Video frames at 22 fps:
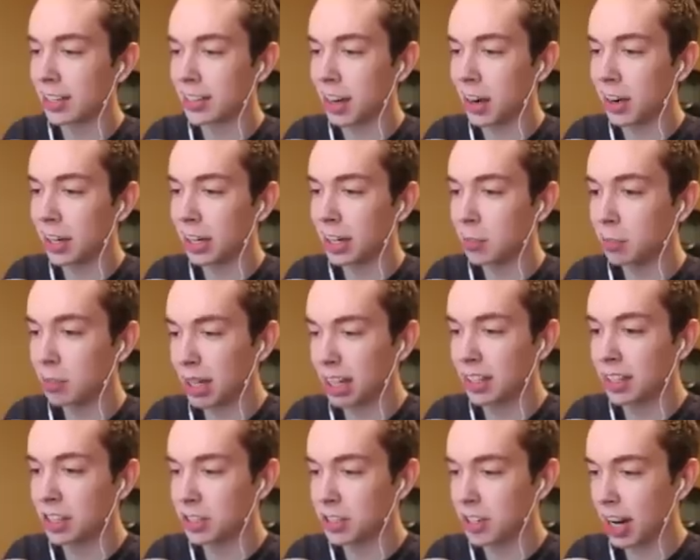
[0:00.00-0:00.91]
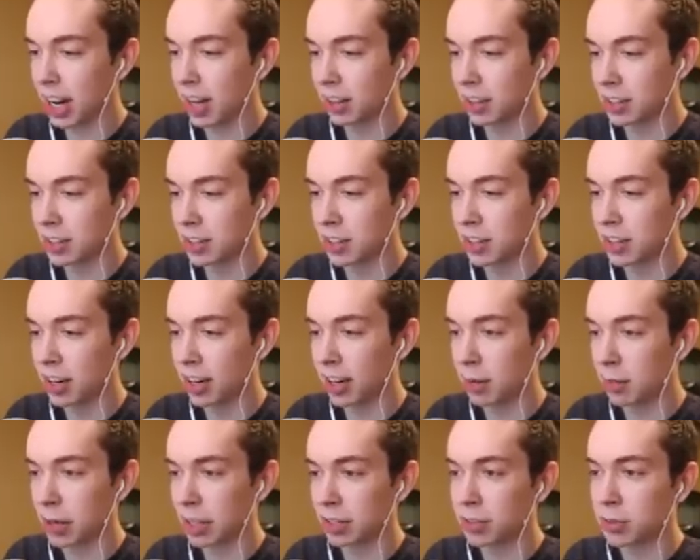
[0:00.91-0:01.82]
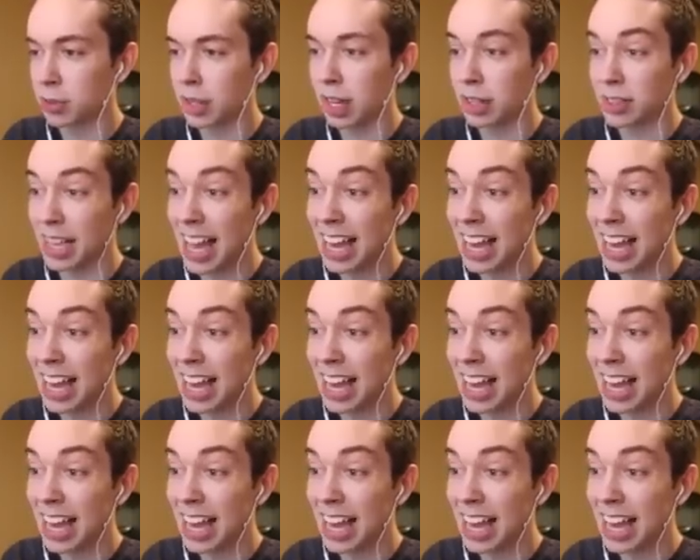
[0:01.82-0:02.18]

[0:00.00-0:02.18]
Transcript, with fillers: because I already completed this challenge, uh, but I was doing, I was